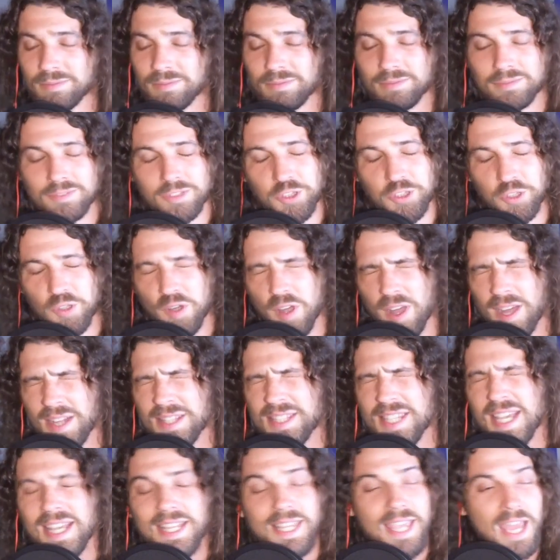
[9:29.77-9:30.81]
Drawn
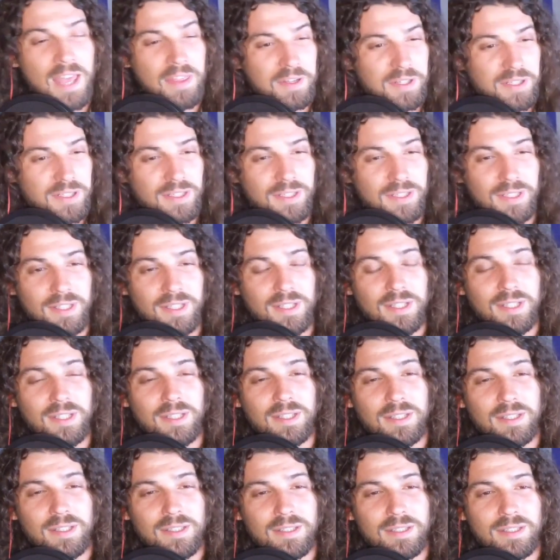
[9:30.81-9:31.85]
Together
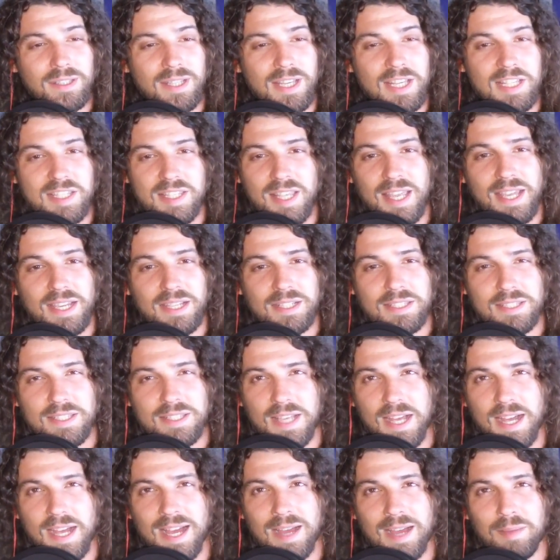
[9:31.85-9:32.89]
is, like,
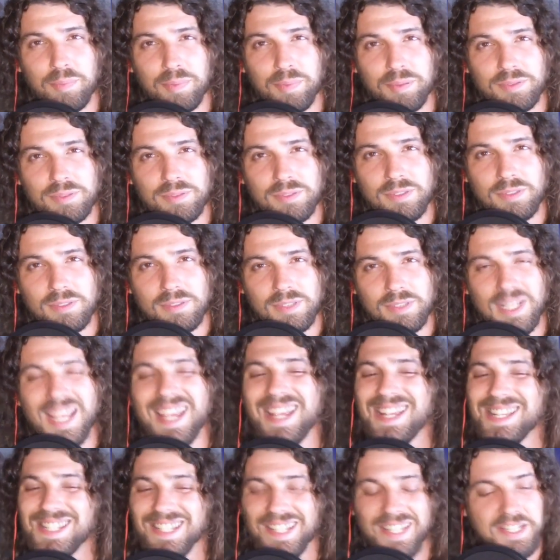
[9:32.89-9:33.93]
top...
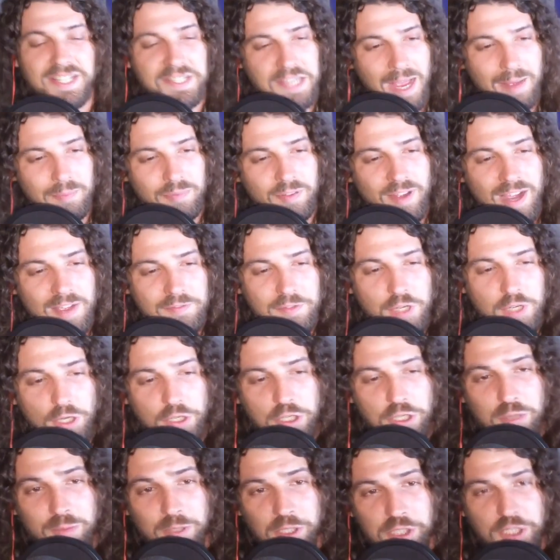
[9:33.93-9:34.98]
Easily top five dark
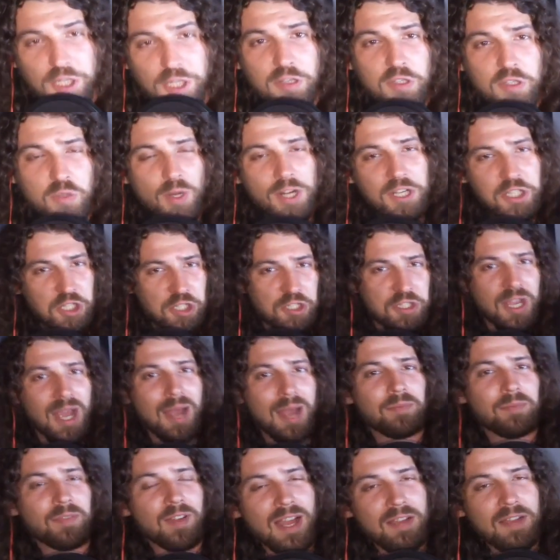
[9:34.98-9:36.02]
humor shows. What is your
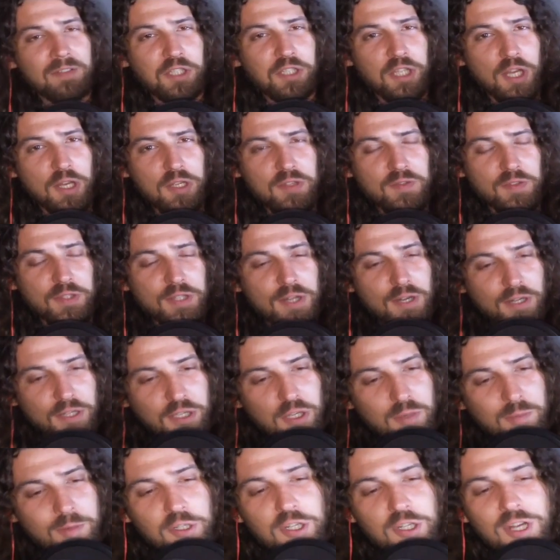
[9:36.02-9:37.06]
top five shows for dark
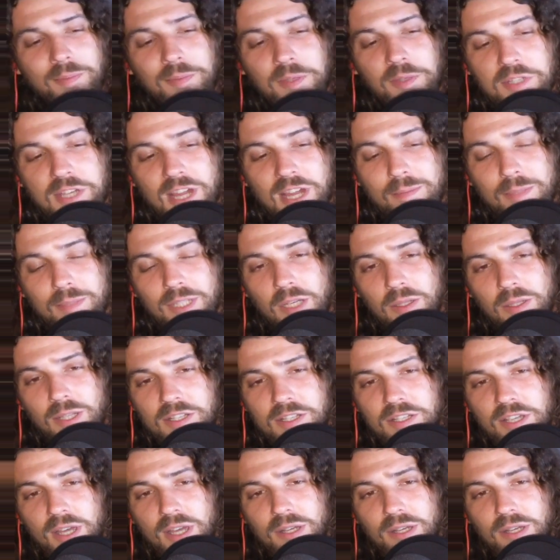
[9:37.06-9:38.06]
humor? Drop those down below. Let's go.